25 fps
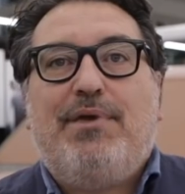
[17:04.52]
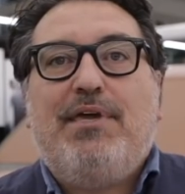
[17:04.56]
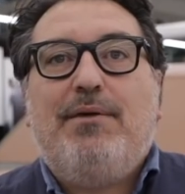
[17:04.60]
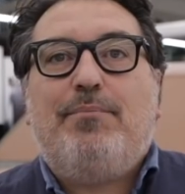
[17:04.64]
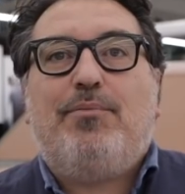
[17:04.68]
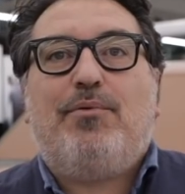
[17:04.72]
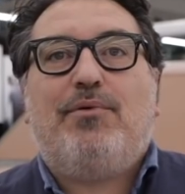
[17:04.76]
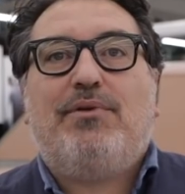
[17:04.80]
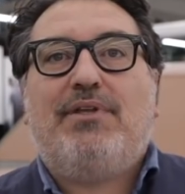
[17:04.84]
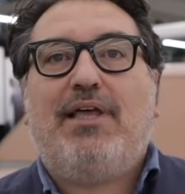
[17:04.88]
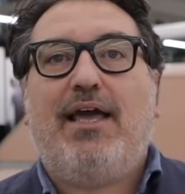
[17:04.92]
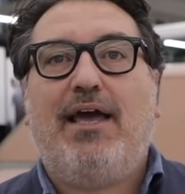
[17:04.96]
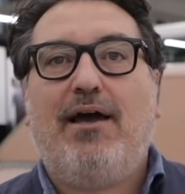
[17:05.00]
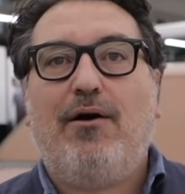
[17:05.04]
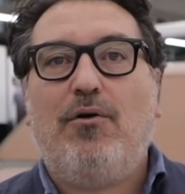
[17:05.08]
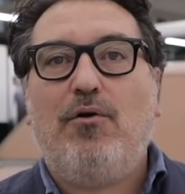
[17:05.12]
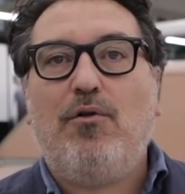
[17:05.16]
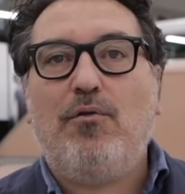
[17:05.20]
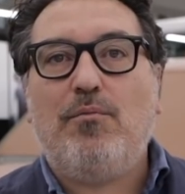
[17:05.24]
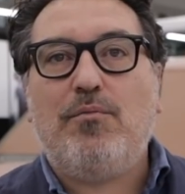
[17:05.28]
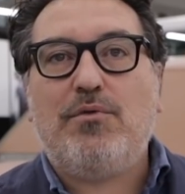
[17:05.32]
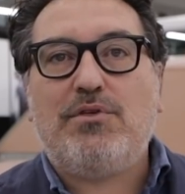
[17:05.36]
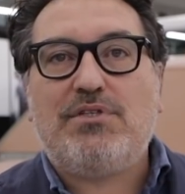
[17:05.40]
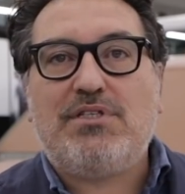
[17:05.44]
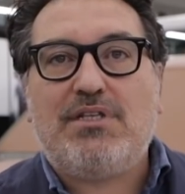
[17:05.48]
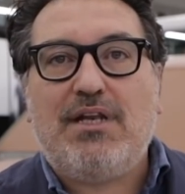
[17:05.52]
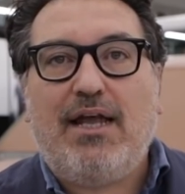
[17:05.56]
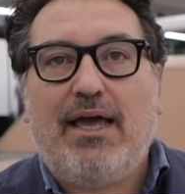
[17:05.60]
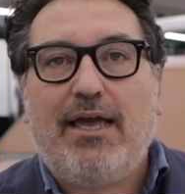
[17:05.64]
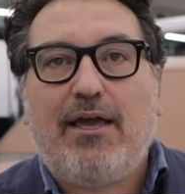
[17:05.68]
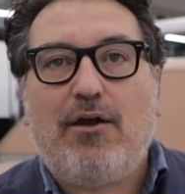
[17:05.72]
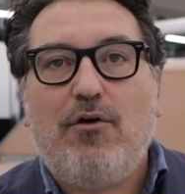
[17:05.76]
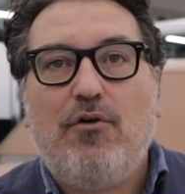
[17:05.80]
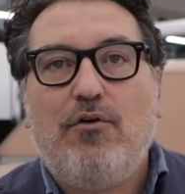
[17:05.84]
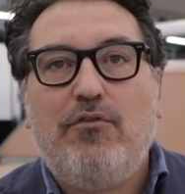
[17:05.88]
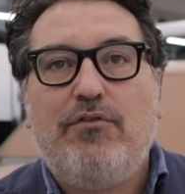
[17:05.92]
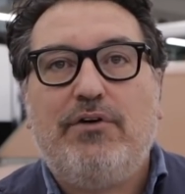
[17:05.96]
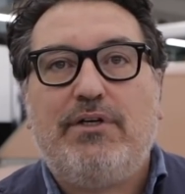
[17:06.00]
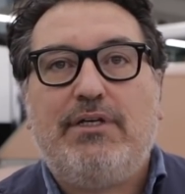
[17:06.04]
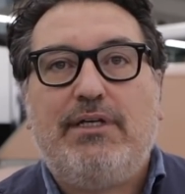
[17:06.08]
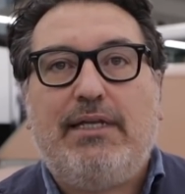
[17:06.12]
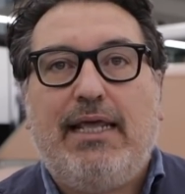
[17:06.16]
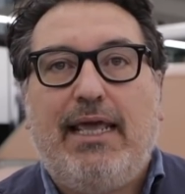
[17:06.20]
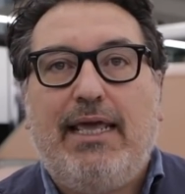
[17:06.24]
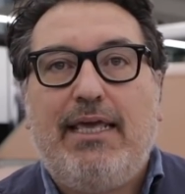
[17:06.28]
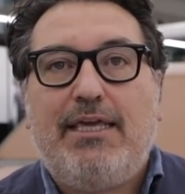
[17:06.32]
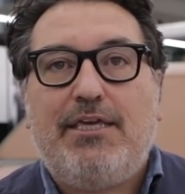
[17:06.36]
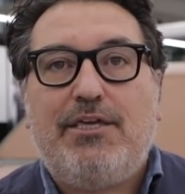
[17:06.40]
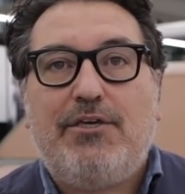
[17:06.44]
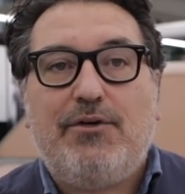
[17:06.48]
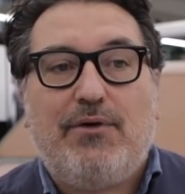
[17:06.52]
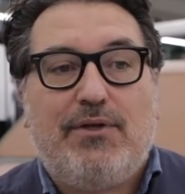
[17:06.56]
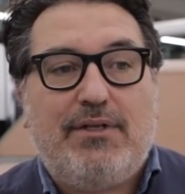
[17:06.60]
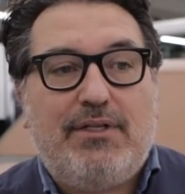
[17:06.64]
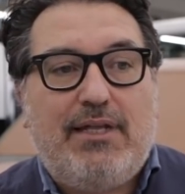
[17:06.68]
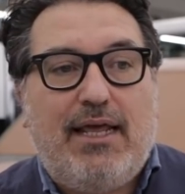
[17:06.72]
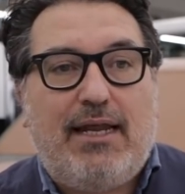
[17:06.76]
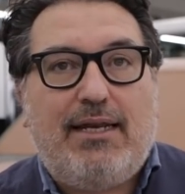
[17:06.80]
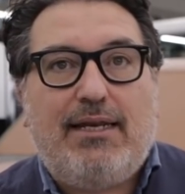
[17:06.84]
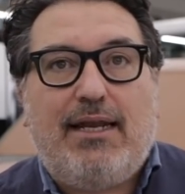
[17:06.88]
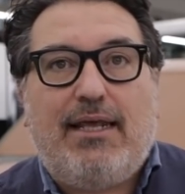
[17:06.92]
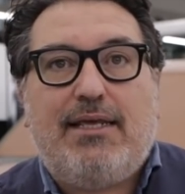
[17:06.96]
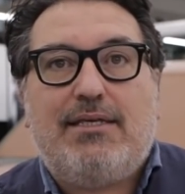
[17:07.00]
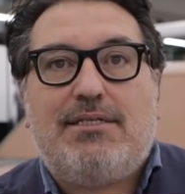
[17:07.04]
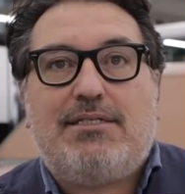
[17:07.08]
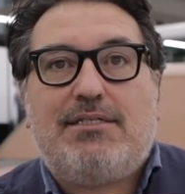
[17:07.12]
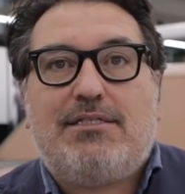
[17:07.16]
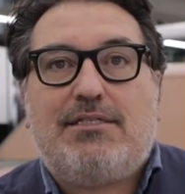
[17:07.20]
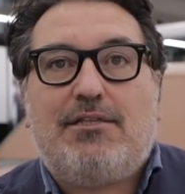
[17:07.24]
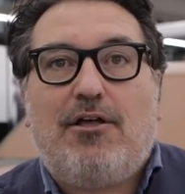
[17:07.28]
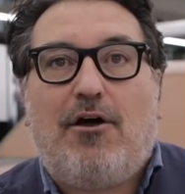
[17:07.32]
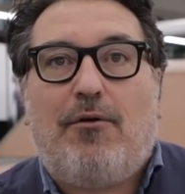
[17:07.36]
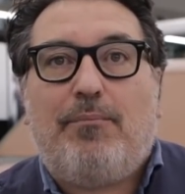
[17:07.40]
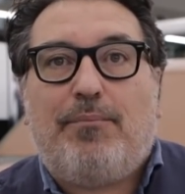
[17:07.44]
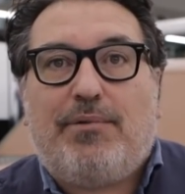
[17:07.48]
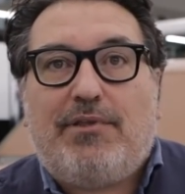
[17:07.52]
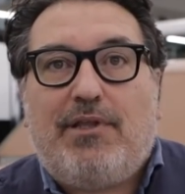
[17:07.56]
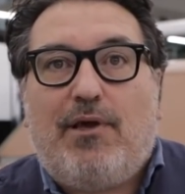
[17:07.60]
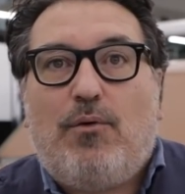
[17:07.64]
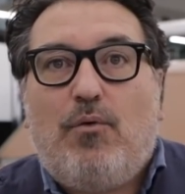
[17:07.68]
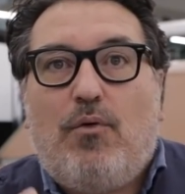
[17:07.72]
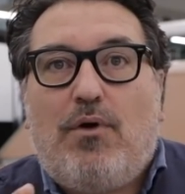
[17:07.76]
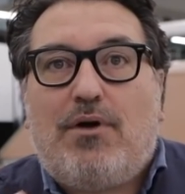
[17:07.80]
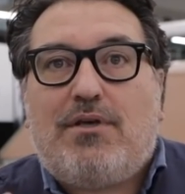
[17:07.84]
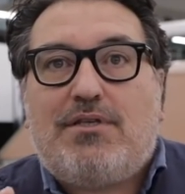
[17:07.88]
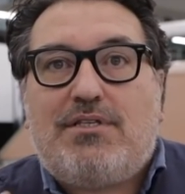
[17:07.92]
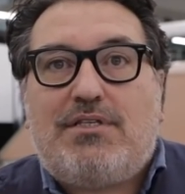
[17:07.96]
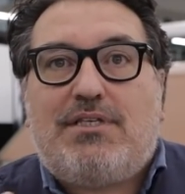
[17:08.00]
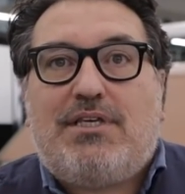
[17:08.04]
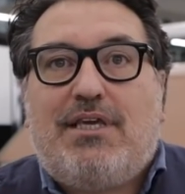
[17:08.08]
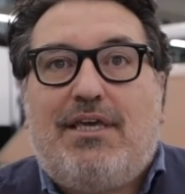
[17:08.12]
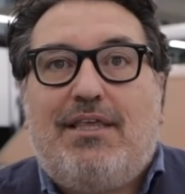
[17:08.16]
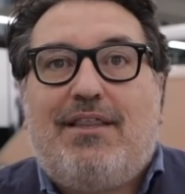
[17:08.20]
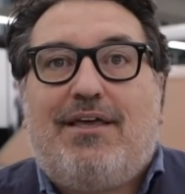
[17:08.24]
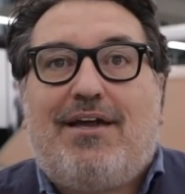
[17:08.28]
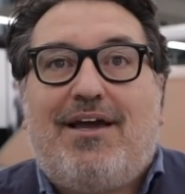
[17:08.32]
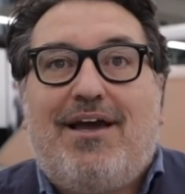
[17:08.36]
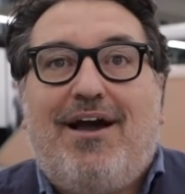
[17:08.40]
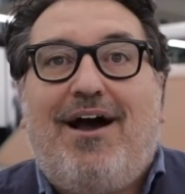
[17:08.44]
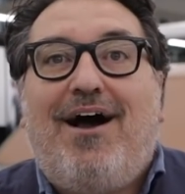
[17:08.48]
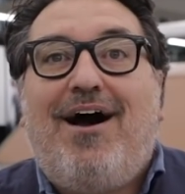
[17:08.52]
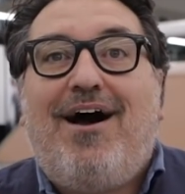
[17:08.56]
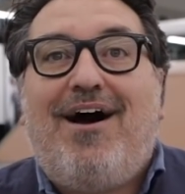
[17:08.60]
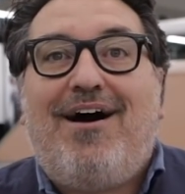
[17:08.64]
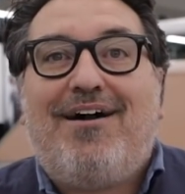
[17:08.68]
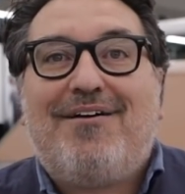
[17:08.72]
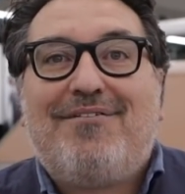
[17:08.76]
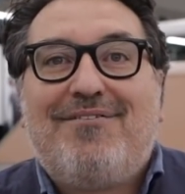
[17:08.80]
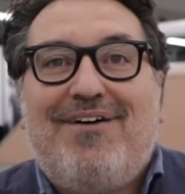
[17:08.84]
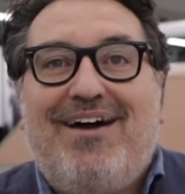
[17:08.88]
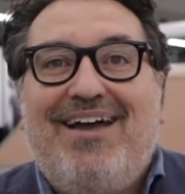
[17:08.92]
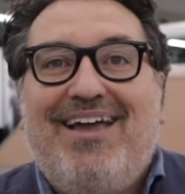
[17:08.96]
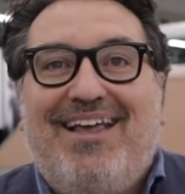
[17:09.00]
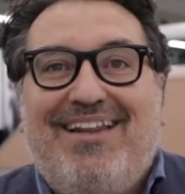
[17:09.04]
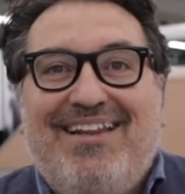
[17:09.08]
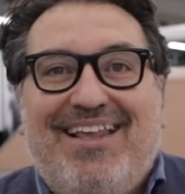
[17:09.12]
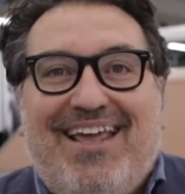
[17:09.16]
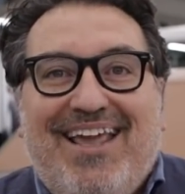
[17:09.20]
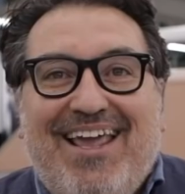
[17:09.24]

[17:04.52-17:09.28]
people that almost like overtake you, and then they stop. They want to see the car, right?